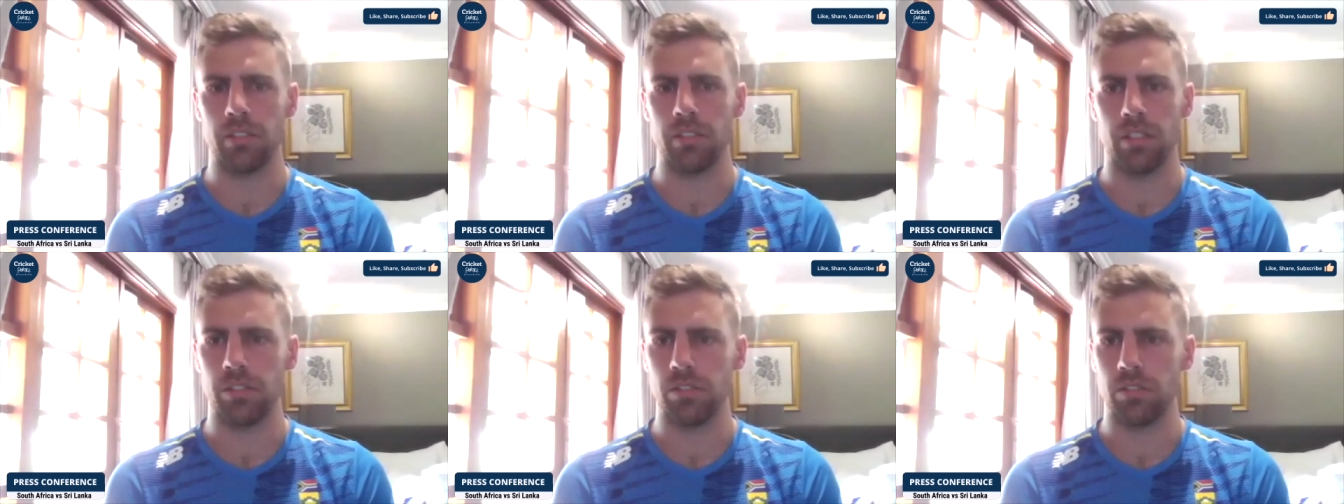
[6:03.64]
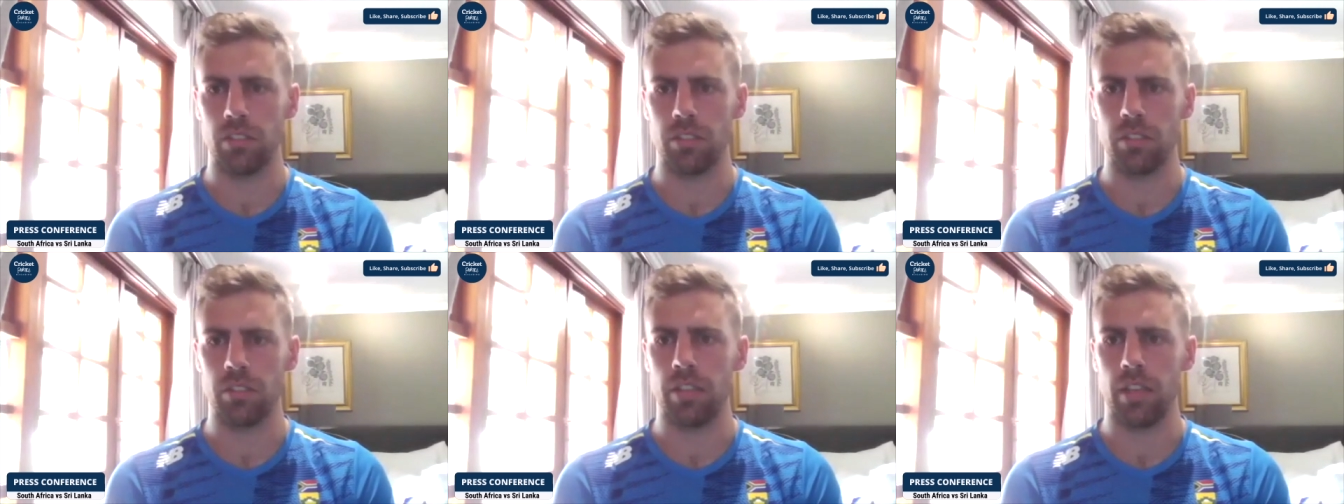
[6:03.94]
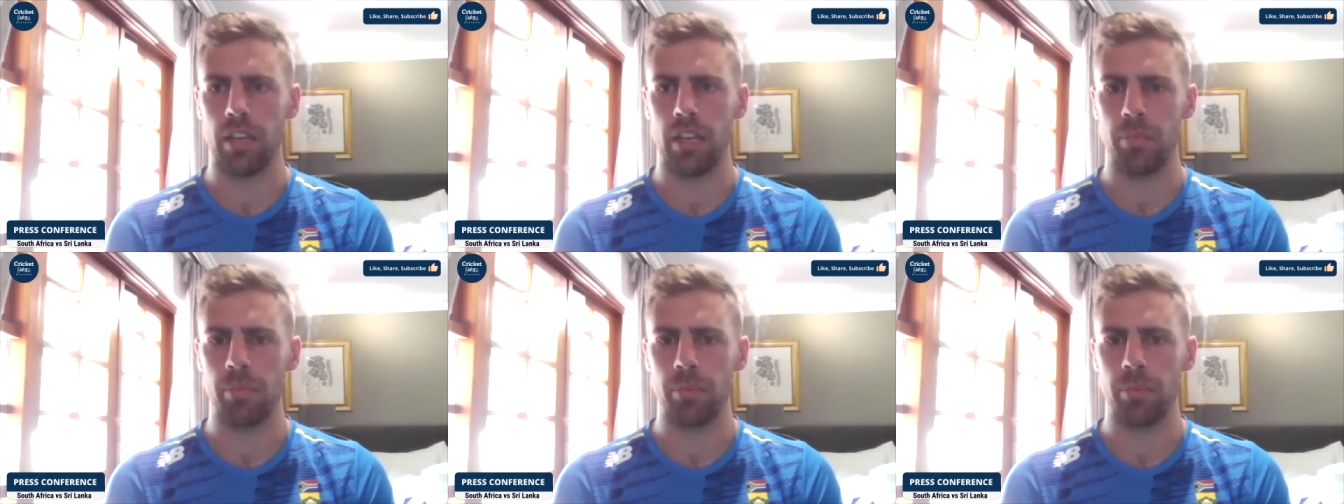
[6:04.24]
and it's not going to
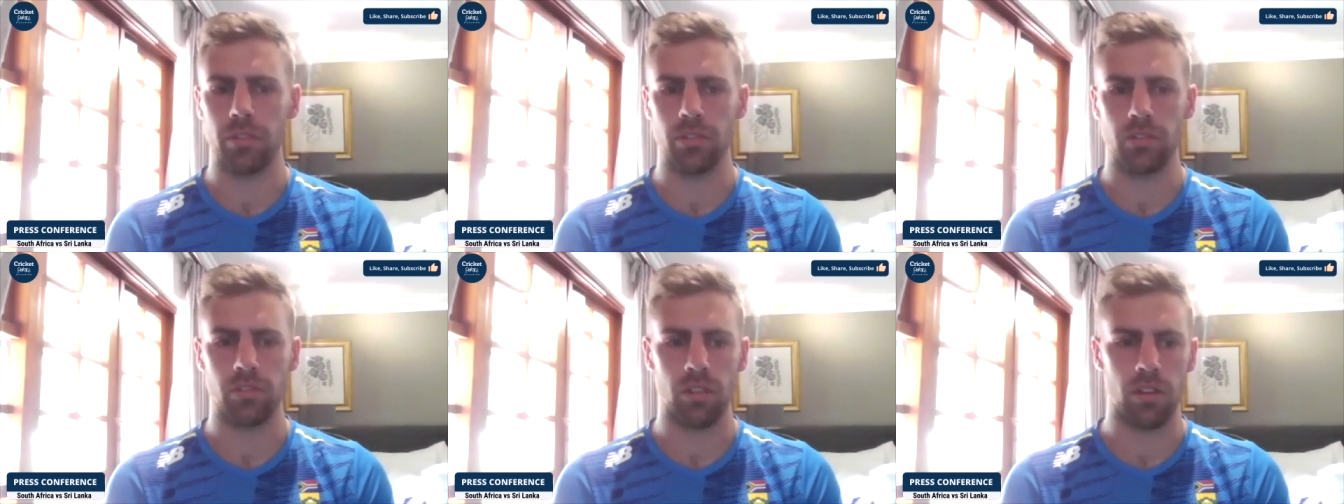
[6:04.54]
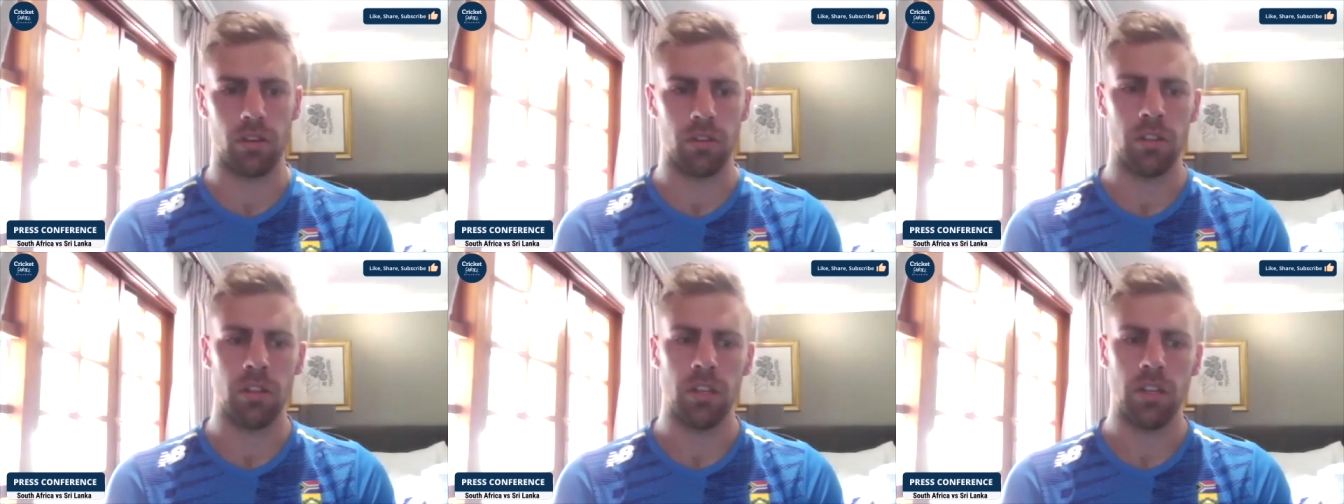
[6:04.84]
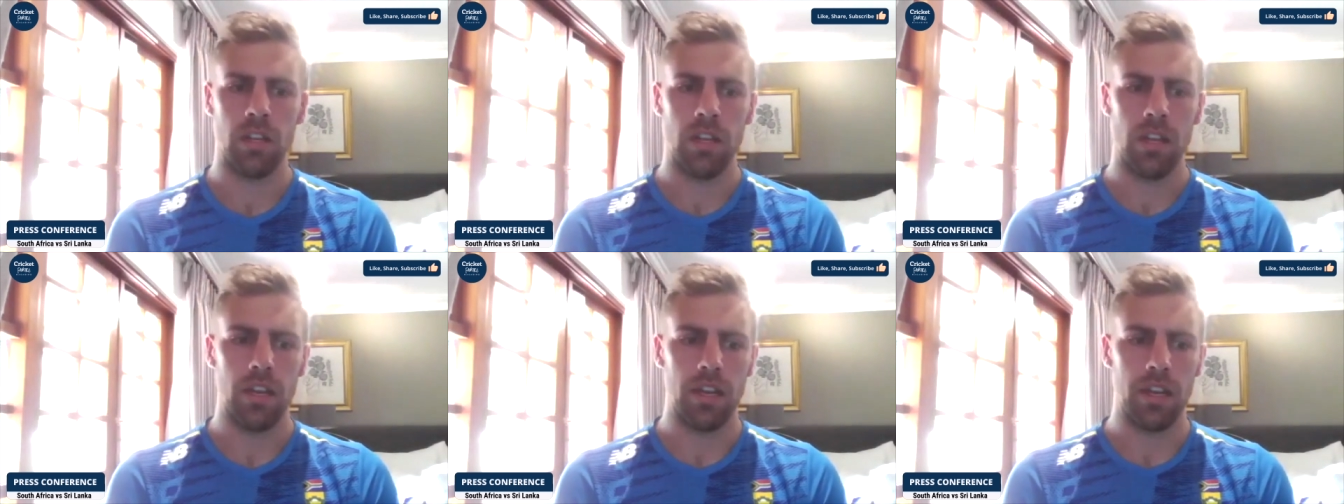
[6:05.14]
happen. So
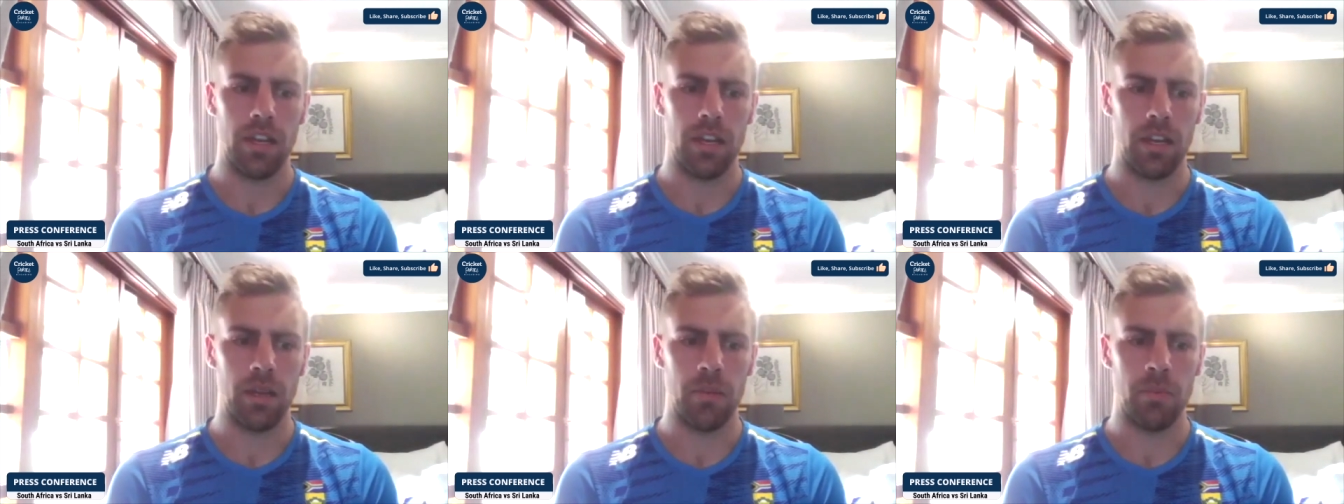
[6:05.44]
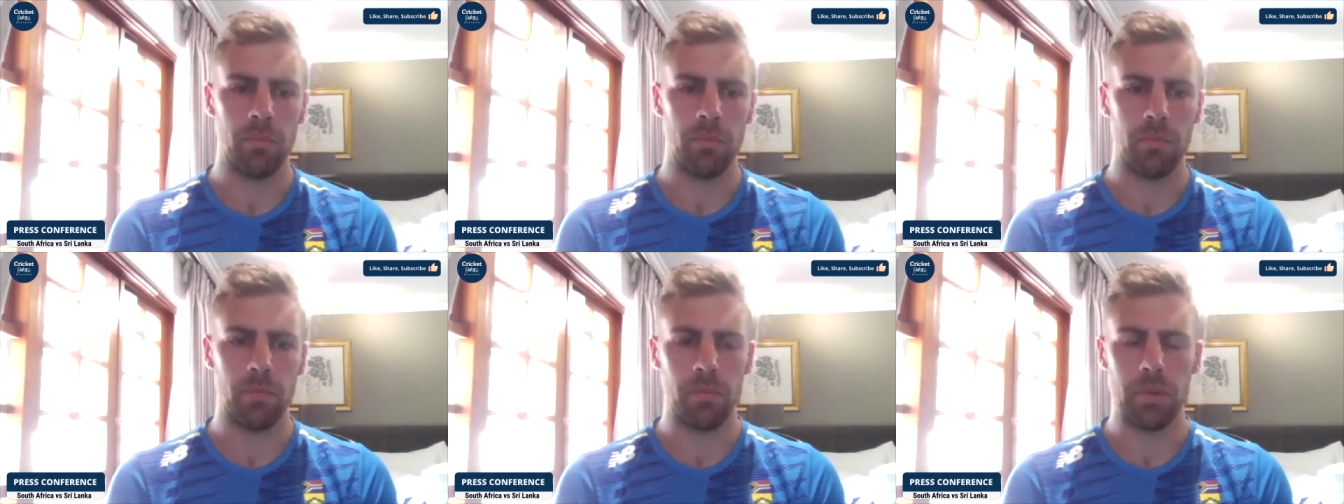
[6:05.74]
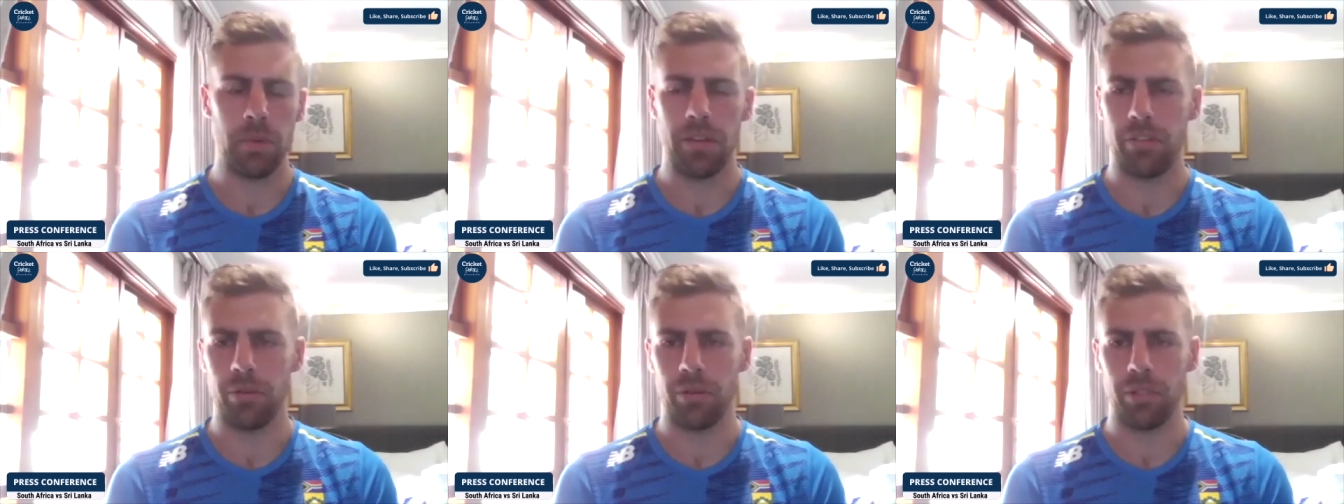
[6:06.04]

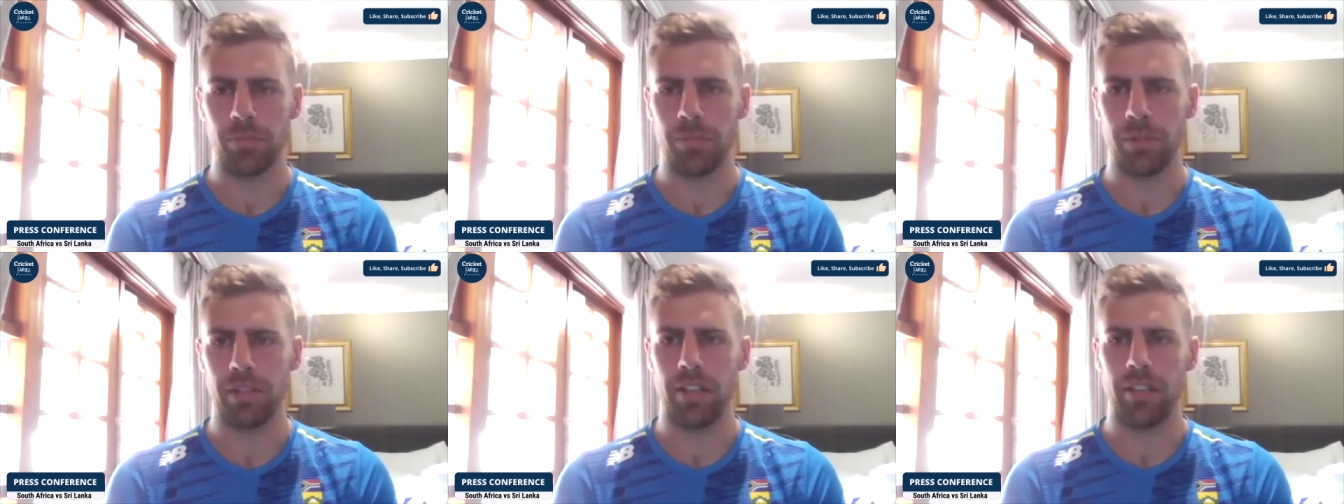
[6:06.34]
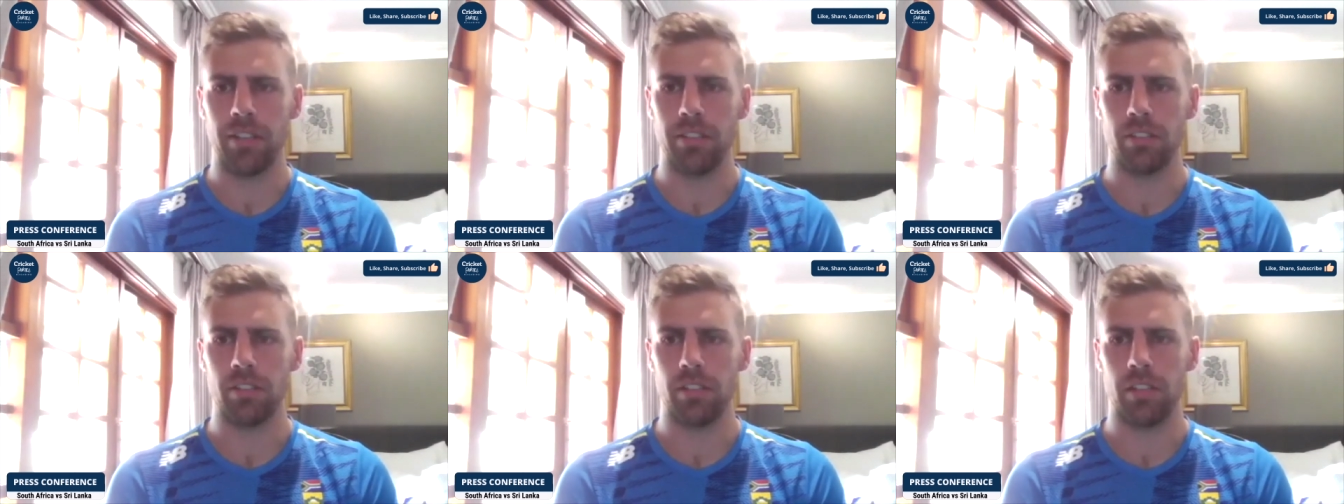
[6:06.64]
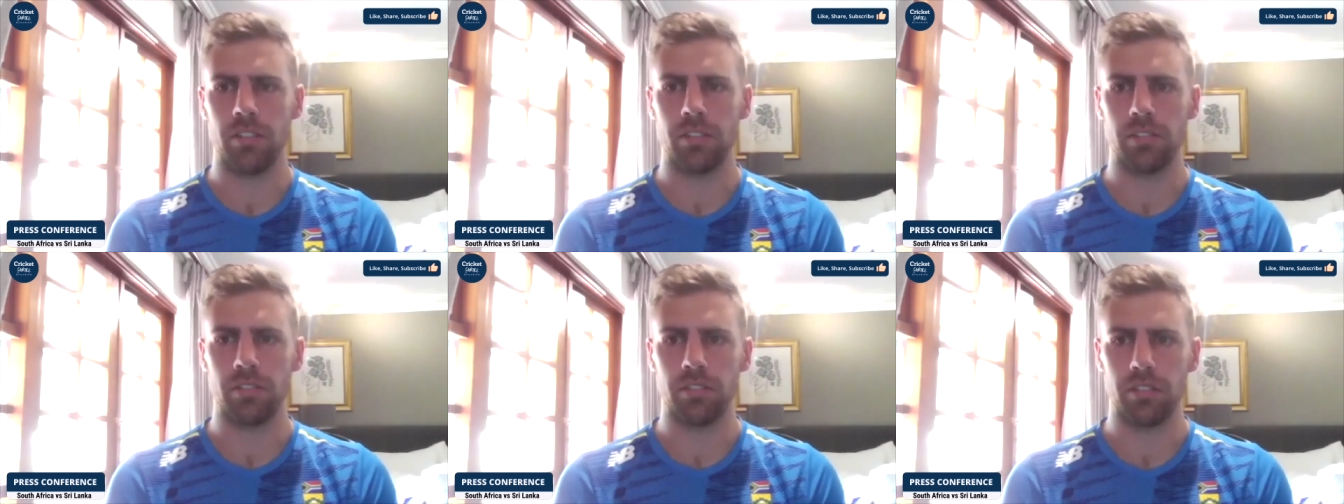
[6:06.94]
everyone's playing
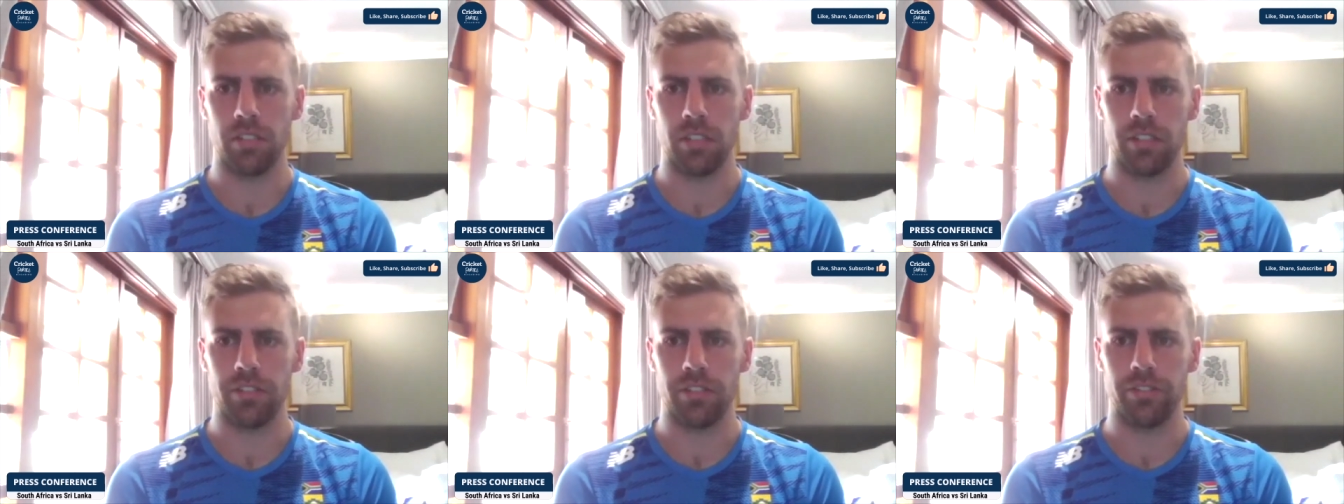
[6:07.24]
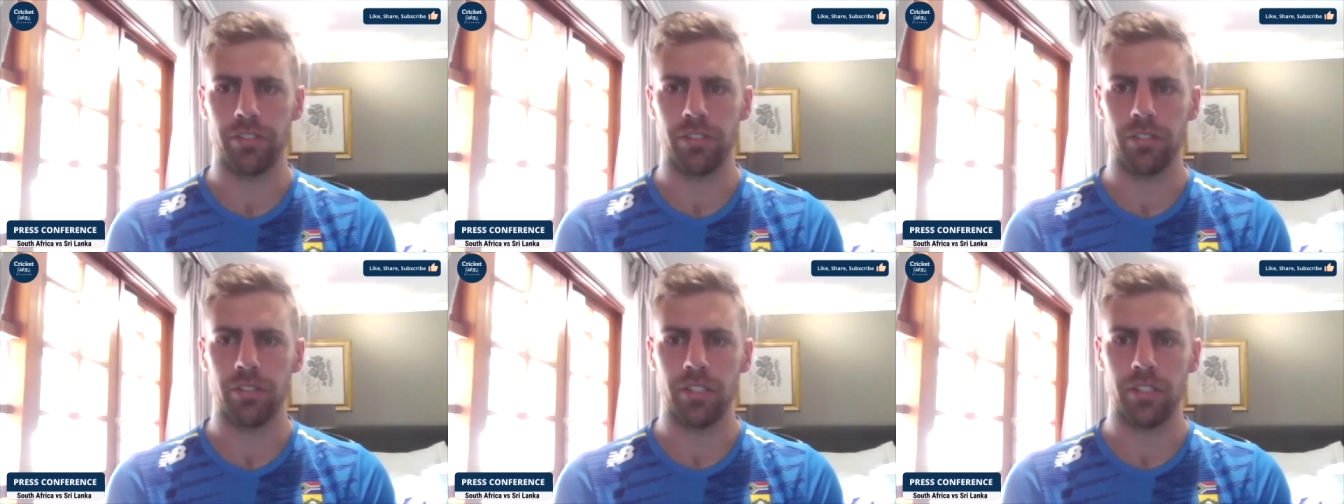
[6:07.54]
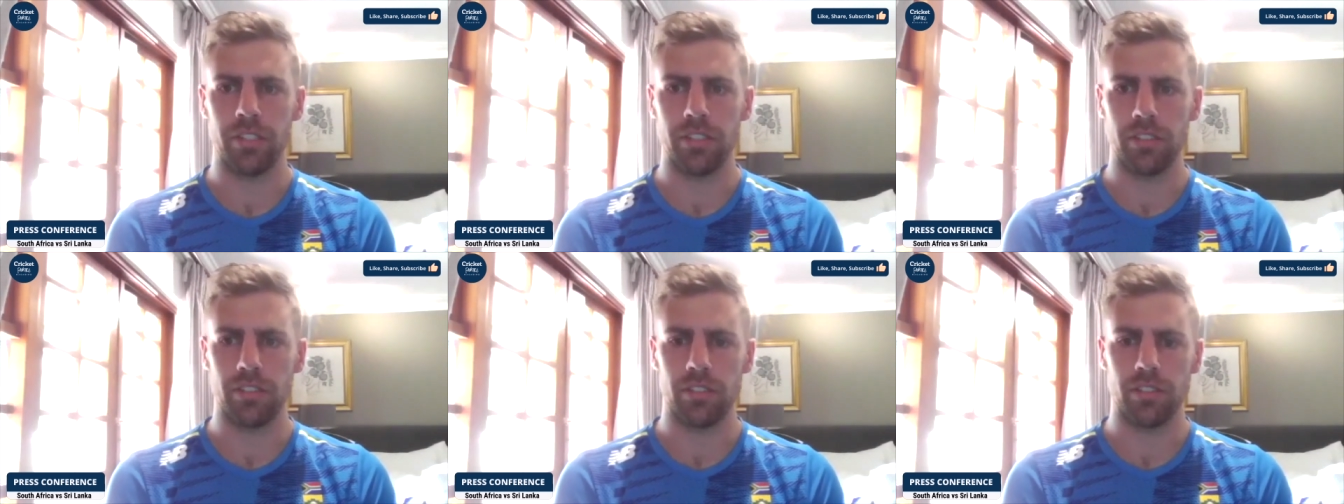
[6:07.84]
international cricket for a
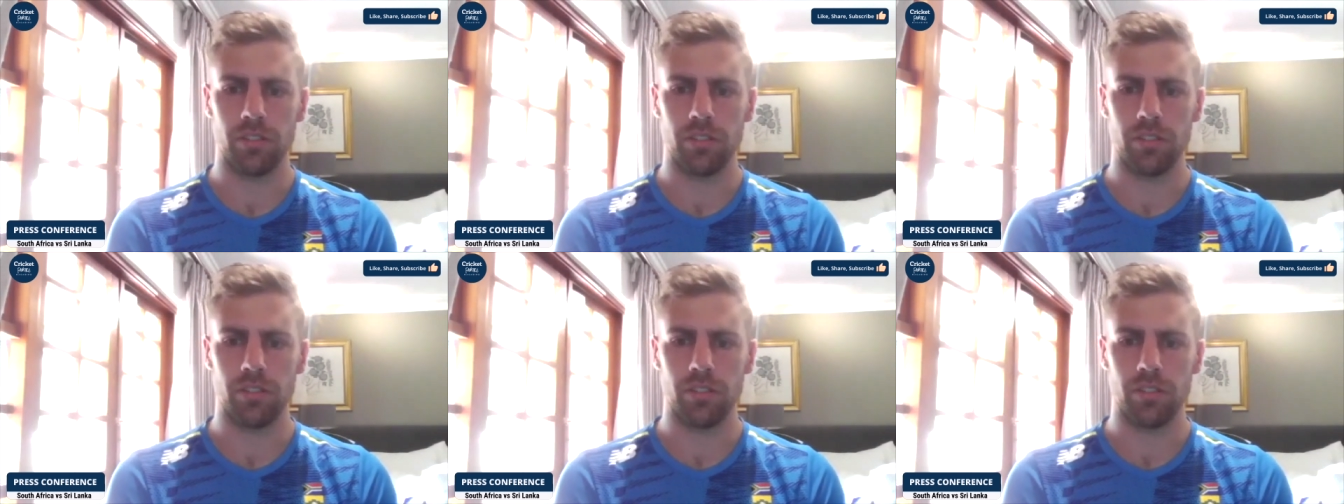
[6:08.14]
reason.